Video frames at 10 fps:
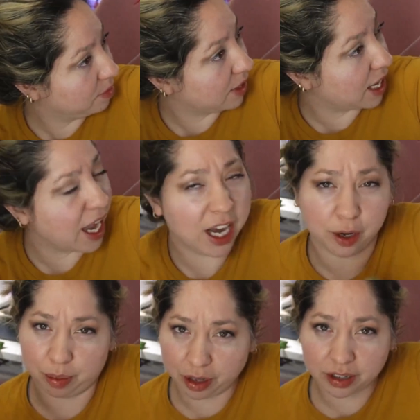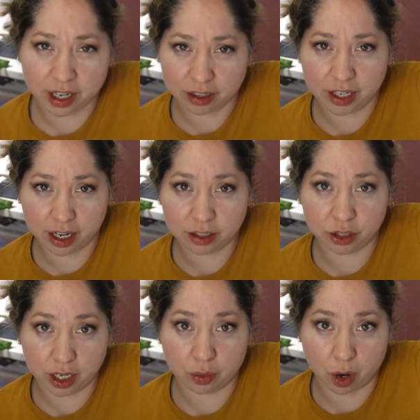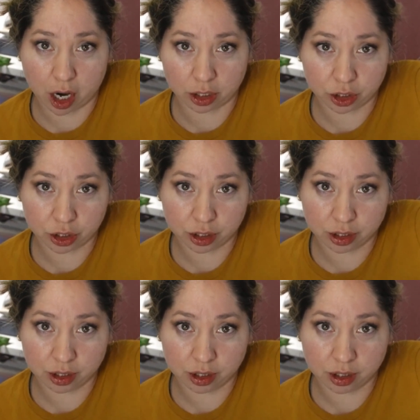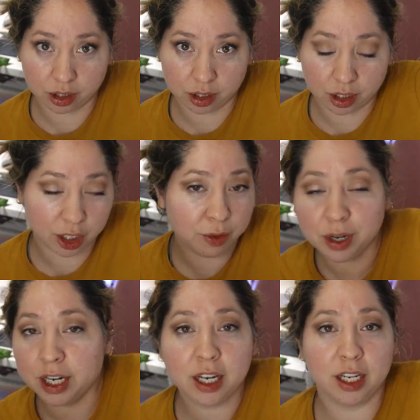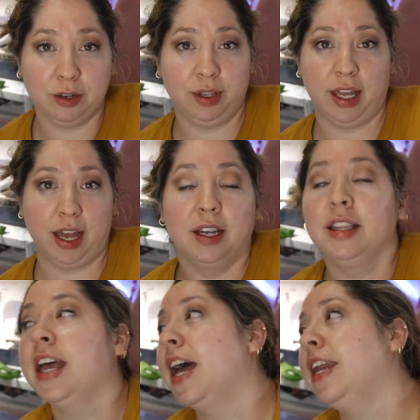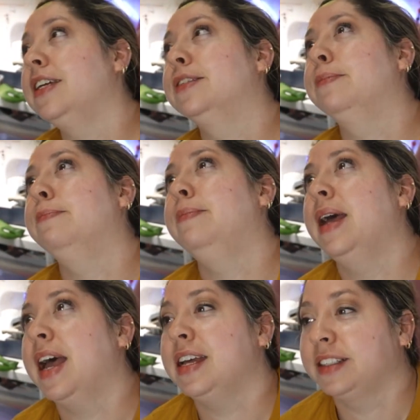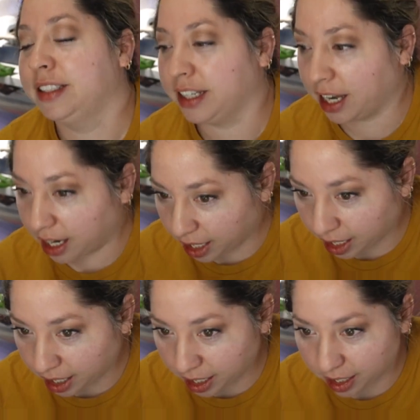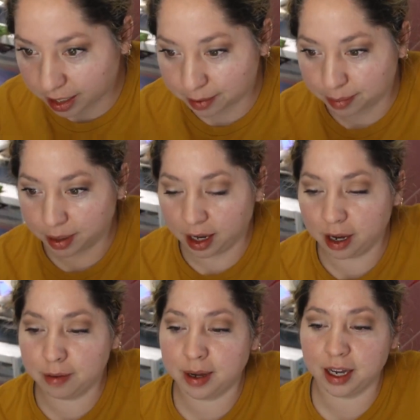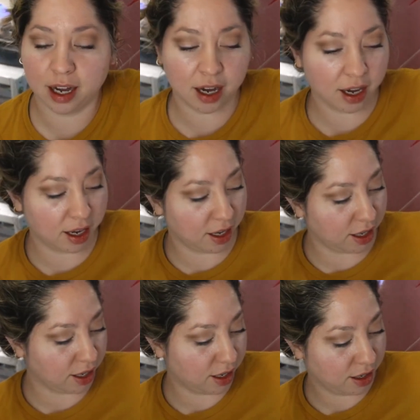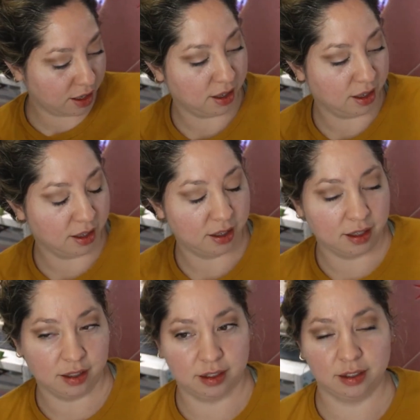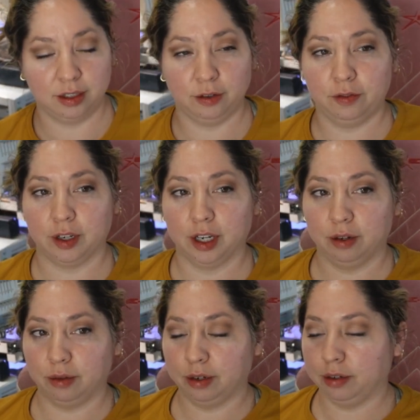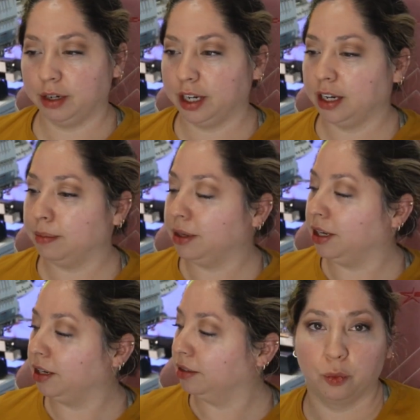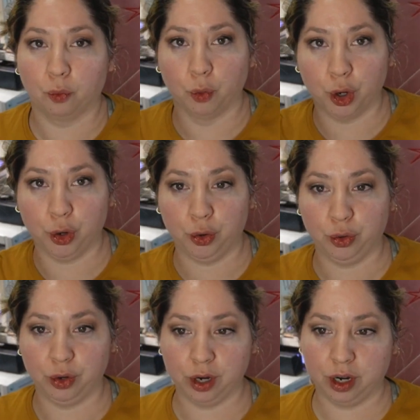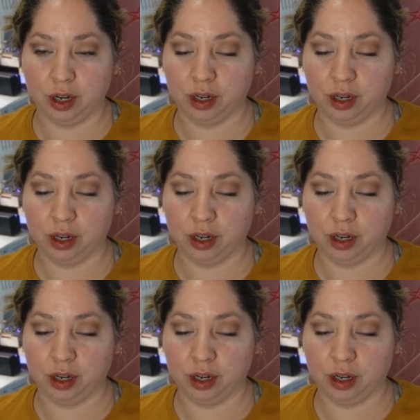And your brothers held you down, so you had to watch. You want nothing to do with that. That is messed up. Oh my God. So freaking rude. I need a minute. Rude.